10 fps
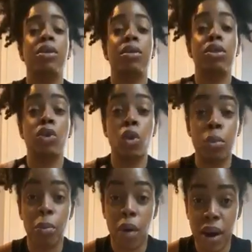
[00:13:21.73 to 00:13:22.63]
your
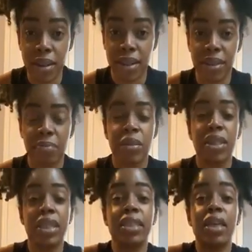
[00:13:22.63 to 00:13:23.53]
suitable partner,
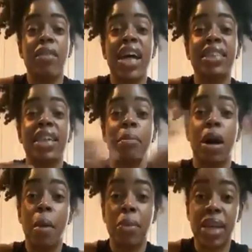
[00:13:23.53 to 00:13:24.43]
this stuff has to
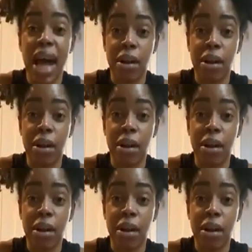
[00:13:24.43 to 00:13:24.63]
come up and